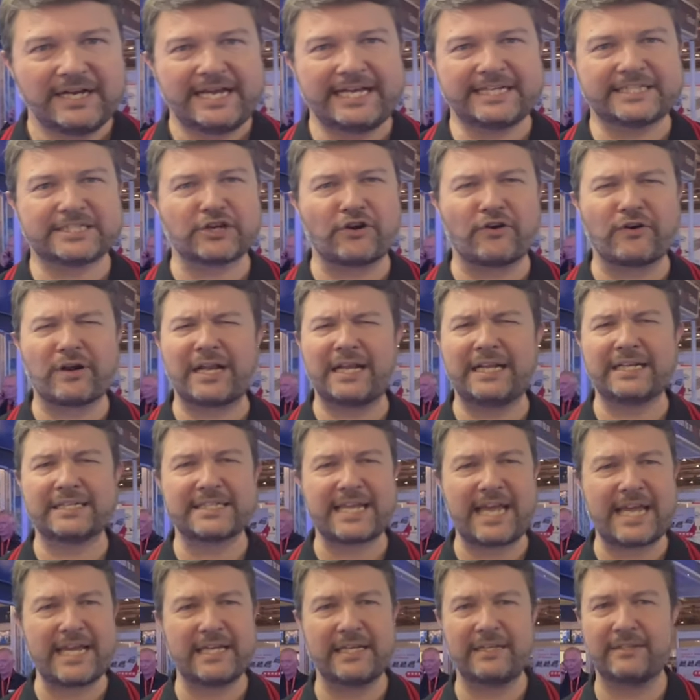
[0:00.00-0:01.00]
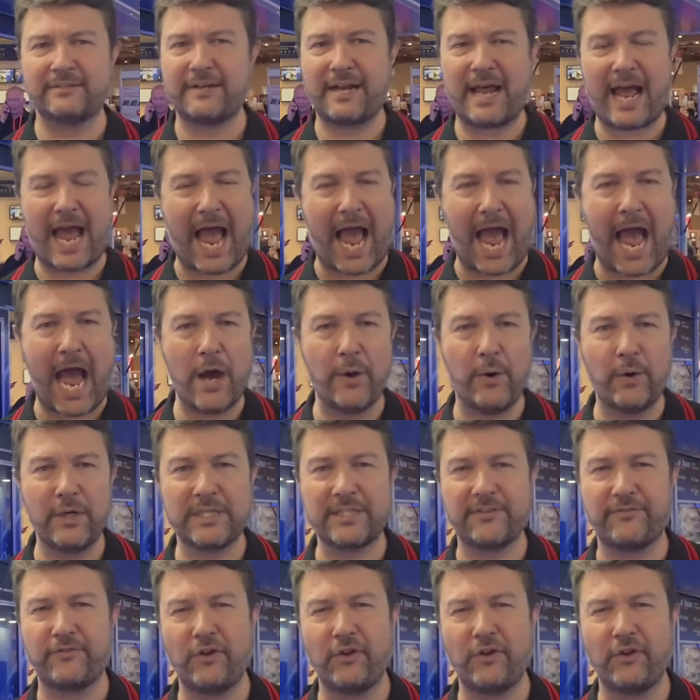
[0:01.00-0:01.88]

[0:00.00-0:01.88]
historically it's taken hours,